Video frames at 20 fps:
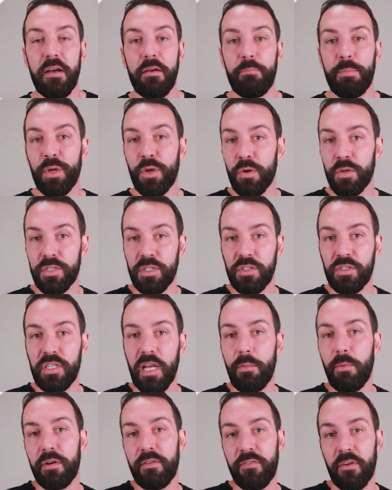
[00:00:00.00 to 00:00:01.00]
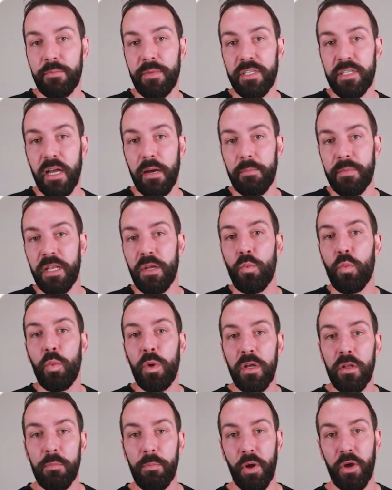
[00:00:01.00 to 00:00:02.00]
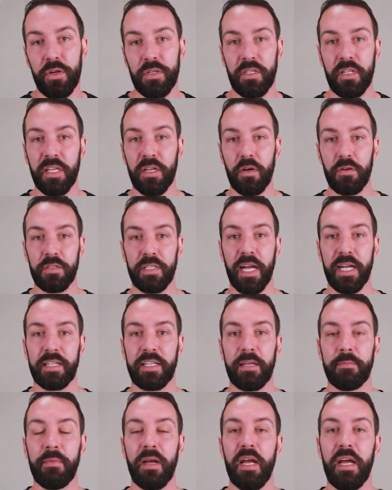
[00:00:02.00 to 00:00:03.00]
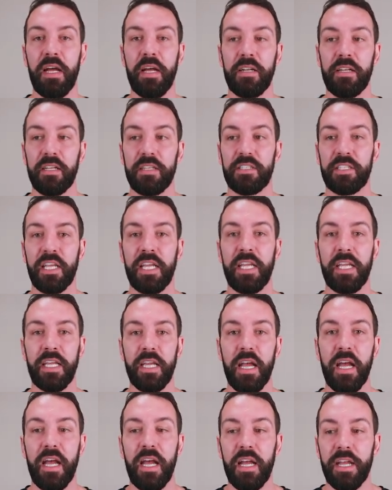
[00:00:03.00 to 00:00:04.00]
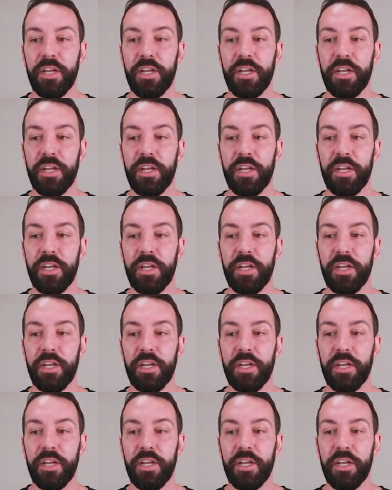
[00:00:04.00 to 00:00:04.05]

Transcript: because someone from this company will personally contact them to see,